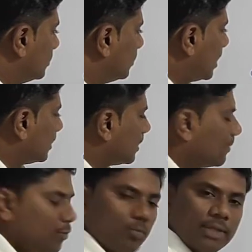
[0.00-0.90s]
the data
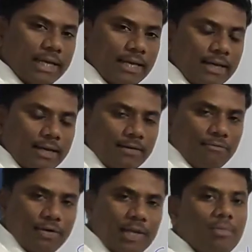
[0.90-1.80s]
type of a
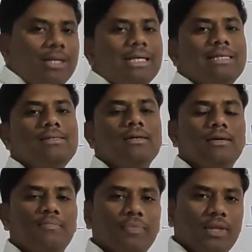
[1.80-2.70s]
variable is
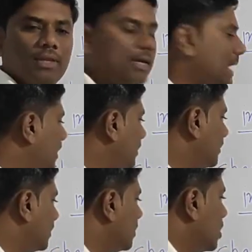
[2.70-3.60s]

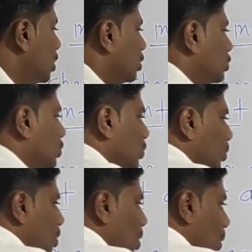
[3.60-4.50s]
character,
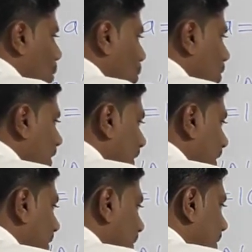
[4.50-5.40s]
so only
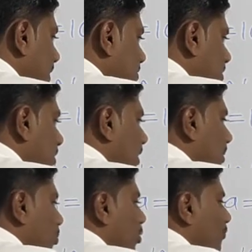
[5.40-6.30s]
integer
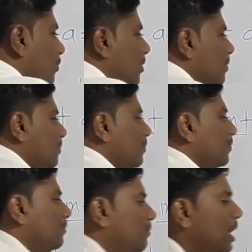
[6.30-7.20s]
type of
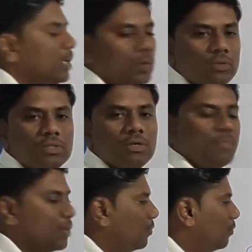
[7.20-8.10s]
values
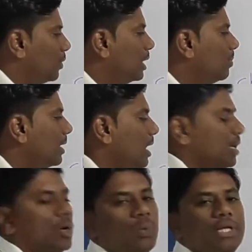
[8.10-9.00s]
will be
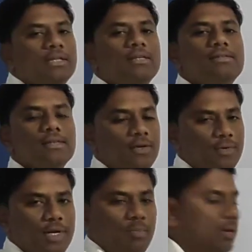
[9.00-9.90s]
allowed in this a
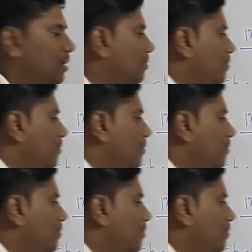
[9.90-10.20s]
variable.